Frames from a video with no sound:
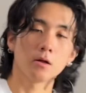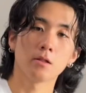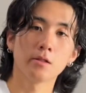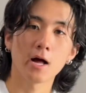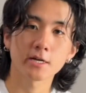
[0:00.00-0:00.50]

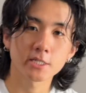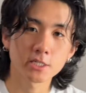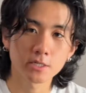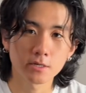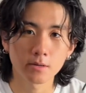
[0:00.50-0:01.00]

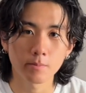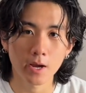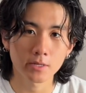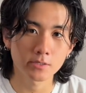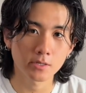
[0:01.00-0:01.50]
Last
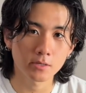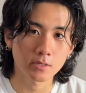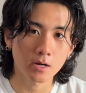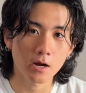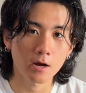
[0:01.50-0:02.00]
band tee
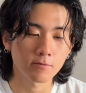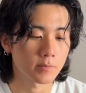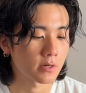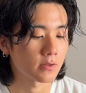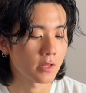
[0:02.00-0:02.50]
that I have in
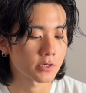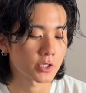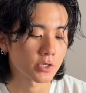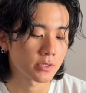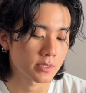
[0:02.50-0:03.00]
my
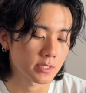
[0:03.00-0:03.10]
collection